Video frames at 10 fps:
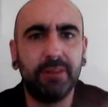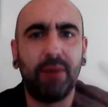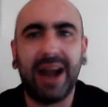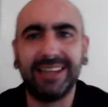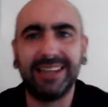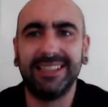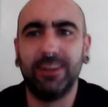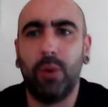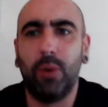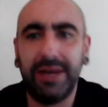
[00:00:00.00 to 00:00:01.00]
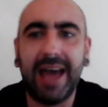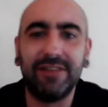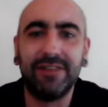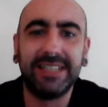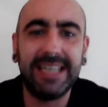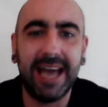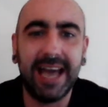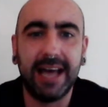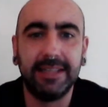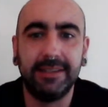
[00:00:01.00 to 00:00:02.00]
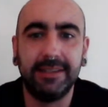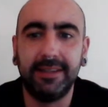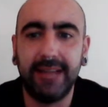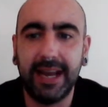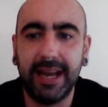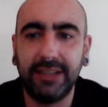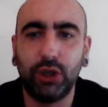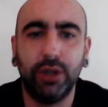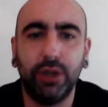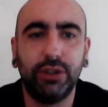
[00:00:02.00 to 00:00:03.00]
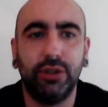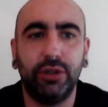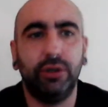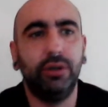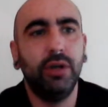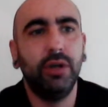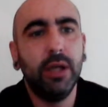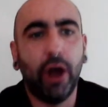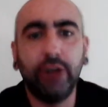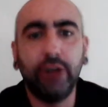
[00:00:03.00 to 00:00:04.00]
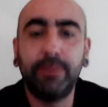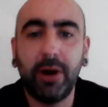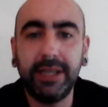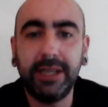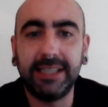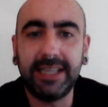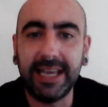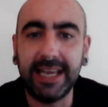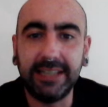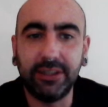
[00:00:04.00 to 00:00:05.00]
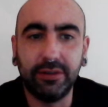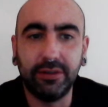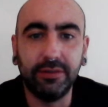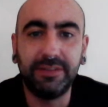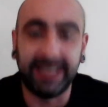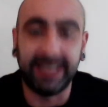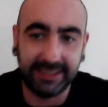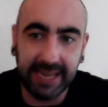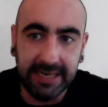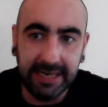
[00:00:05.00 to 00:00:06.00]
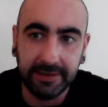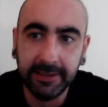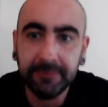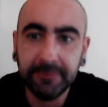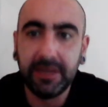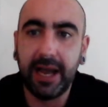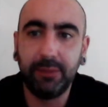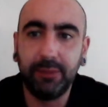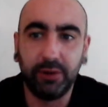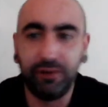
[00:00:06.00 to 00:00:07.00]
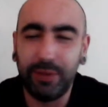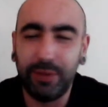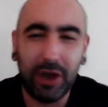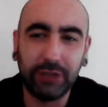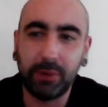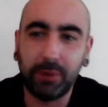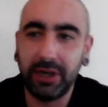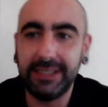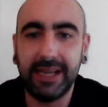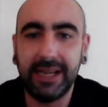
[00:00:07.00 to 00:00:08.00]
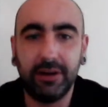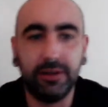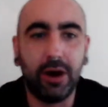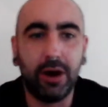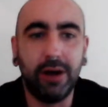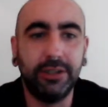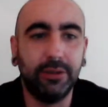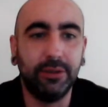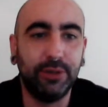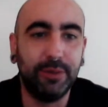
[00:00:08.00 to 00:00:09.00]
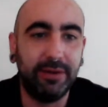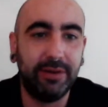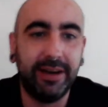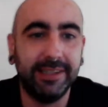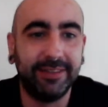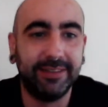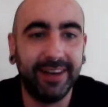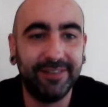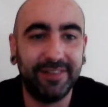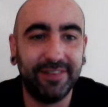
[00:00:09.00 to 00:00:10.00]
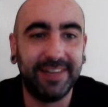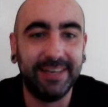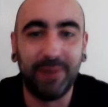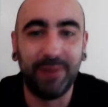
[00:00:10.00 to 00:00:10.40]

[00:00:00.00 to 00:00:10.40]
practicing quite heavily. And then I started to do house parties at the age of 16. Done a few wee house parties here and there, doing wee readings for like £15.